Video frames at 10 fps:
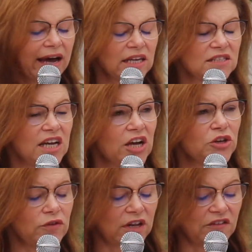I can
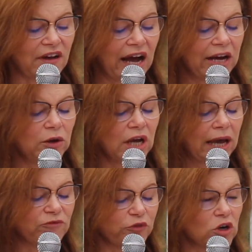tell you that if I
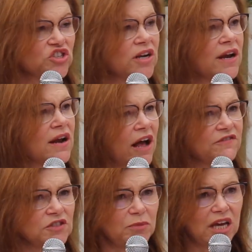am fortunate
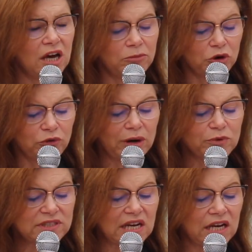enough to become your
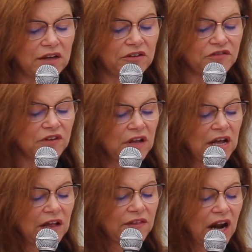representative,
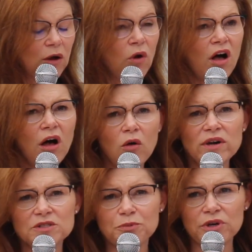that I will
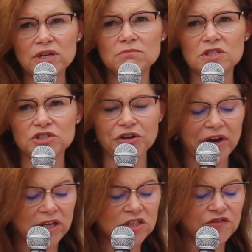always put
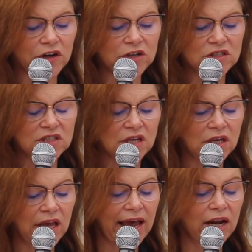Missourians first
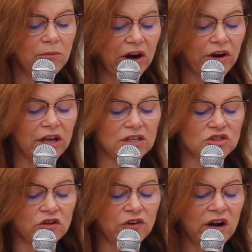and
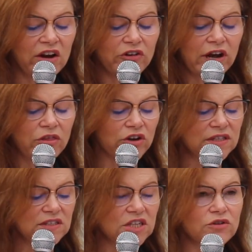Americans over every other
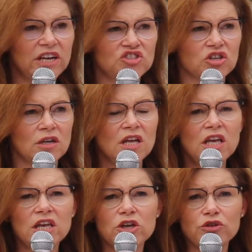consideration,
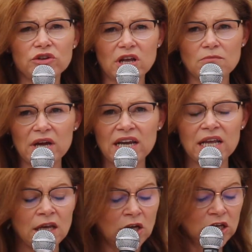including
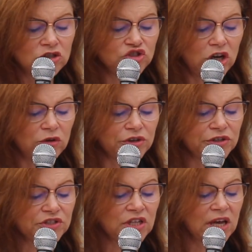money,
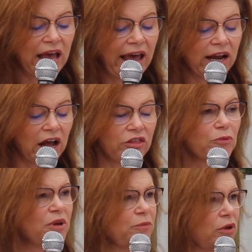donors, and
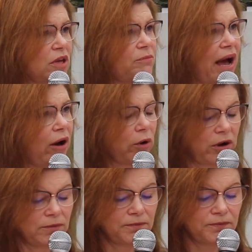other people in
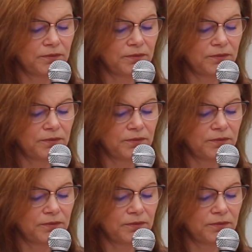power.